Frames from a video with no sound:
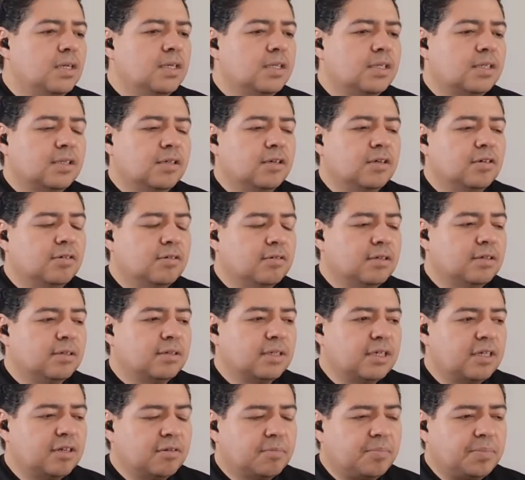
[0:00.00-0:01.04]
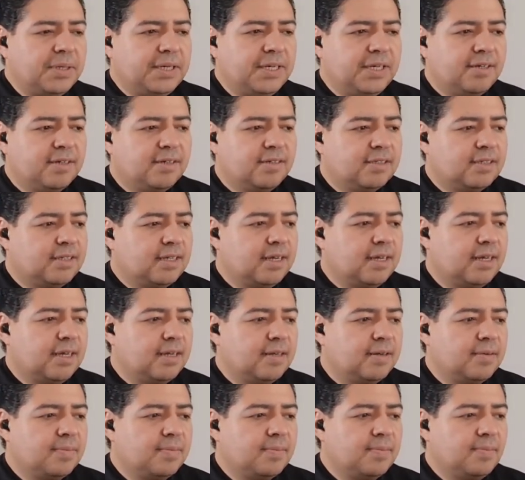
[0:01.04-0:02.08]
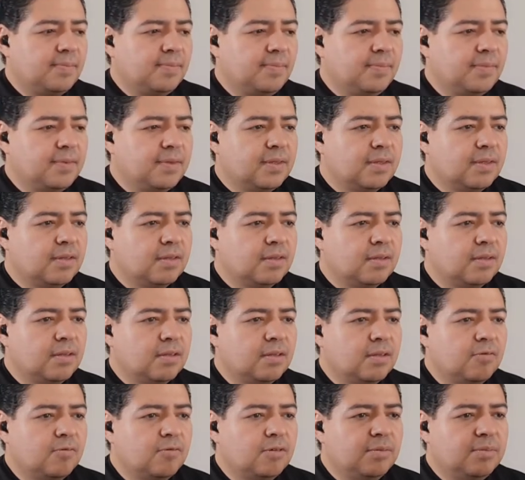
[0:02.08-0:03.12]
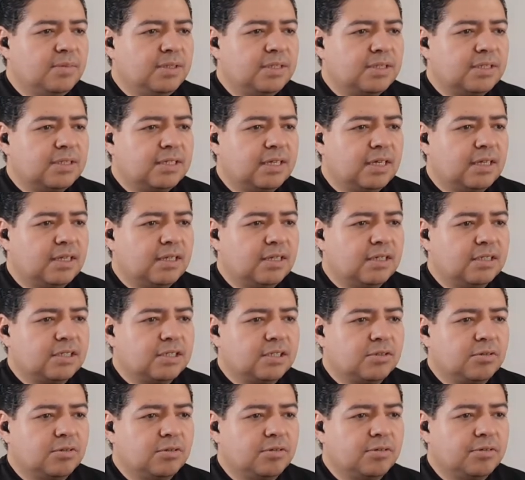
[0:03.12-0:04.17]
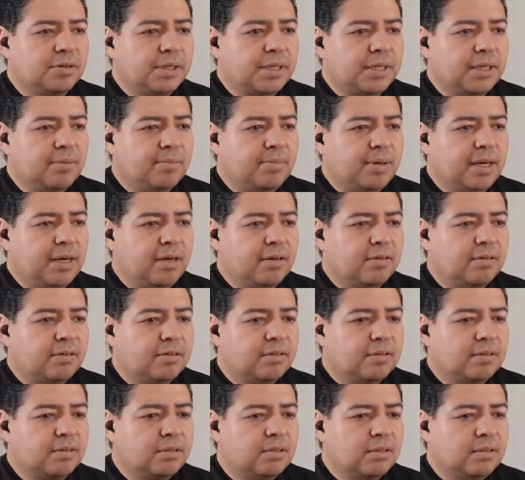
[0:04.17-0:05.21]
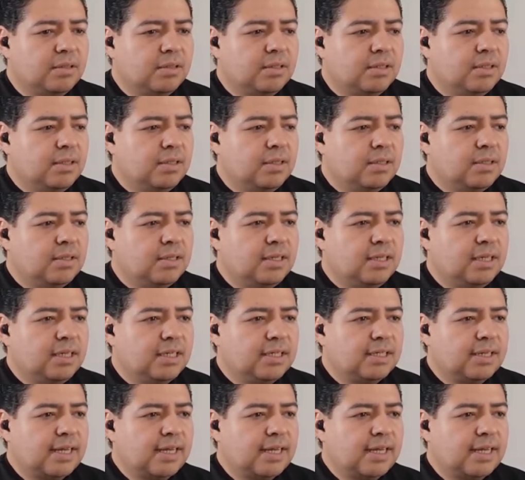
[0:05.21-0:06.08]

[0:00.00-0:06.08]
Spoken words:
So it appears that the woman's telling a story about things